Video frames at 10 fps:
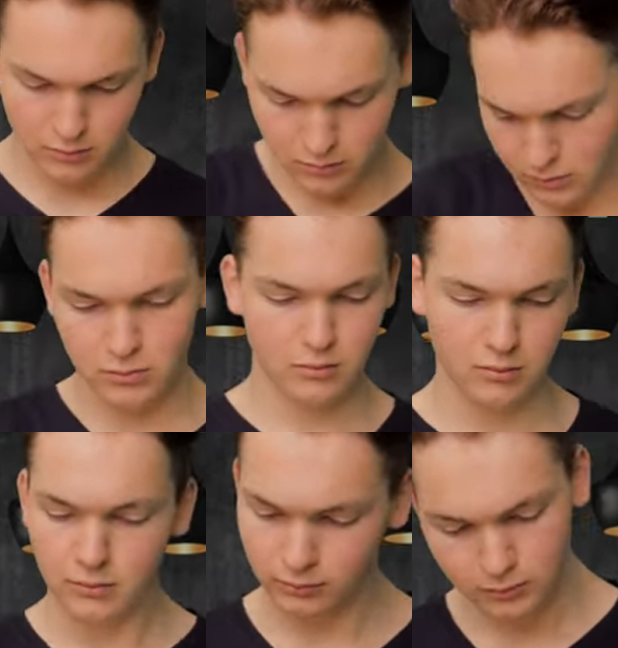
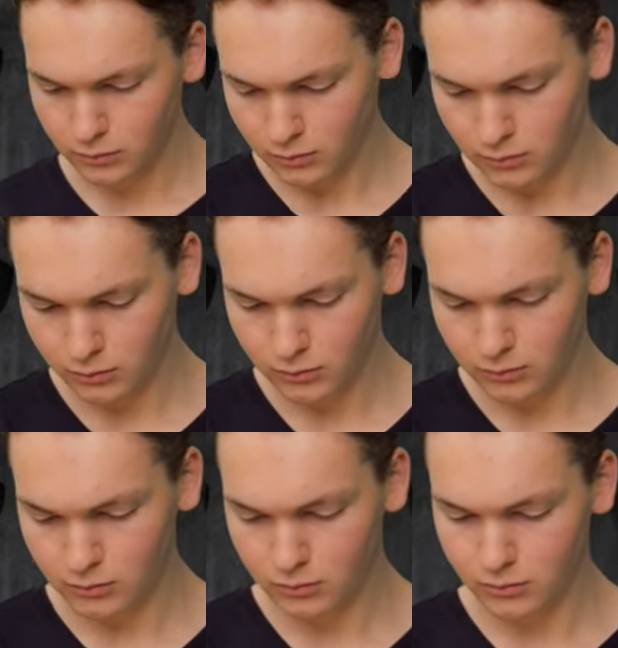
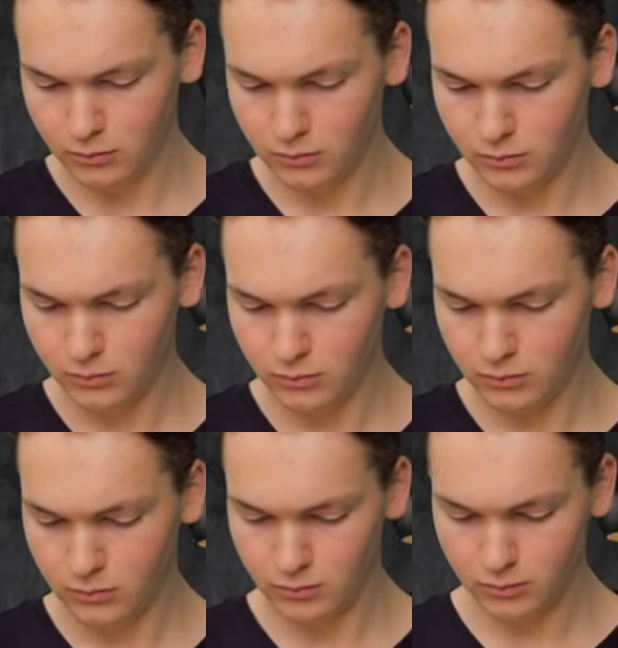
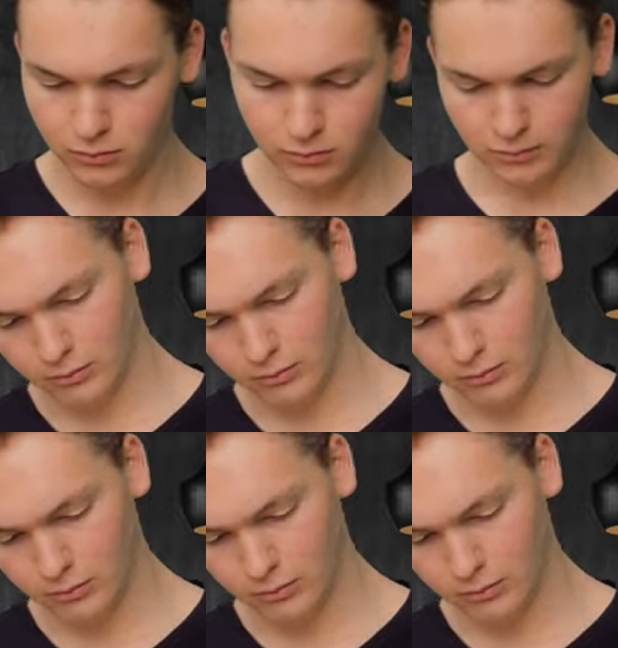Nobody speaks.